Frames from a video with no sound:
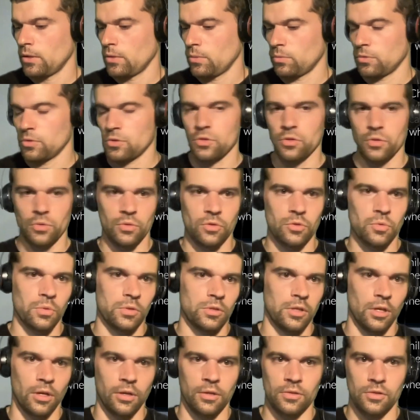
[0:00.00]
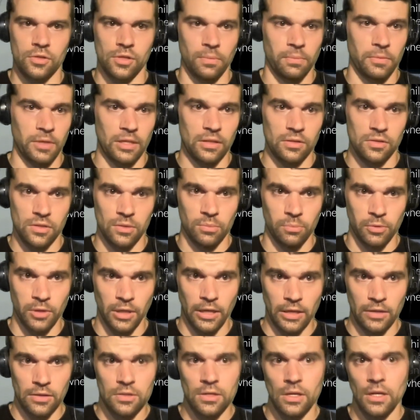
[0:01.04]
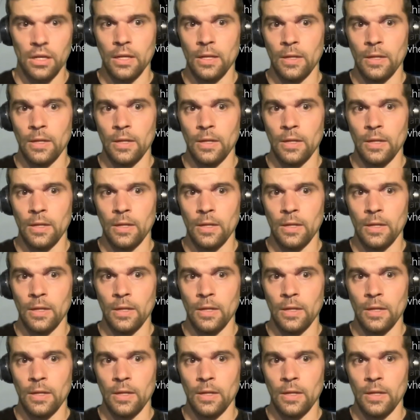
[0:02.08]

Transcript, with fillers: when students would learn something as simple as